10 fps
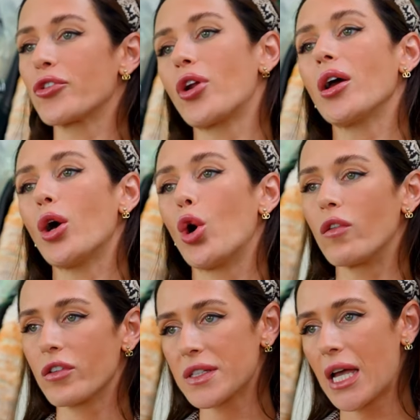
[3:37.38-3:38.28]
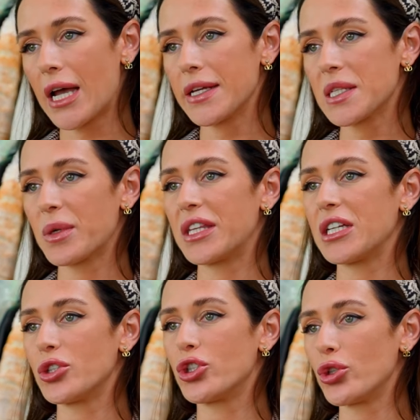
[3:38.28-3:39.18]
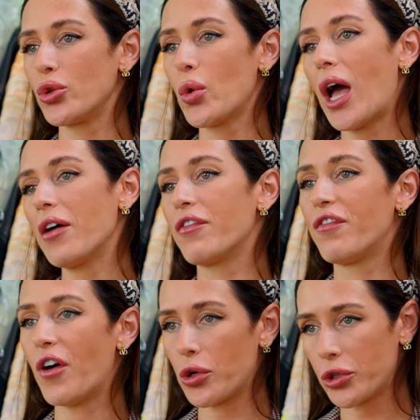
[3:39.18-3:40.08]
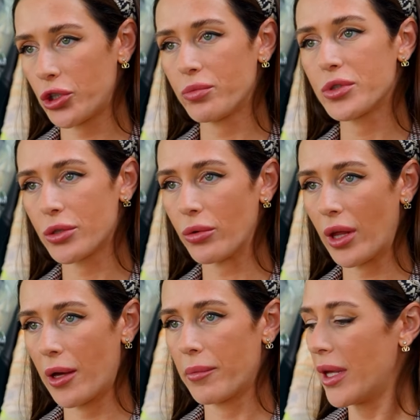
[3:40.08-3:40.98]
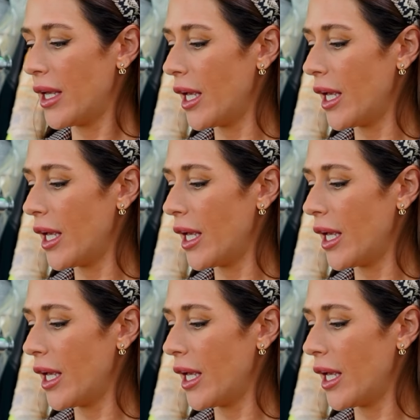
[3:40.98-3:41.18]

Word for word: they're not oversized, but they do have volume to them.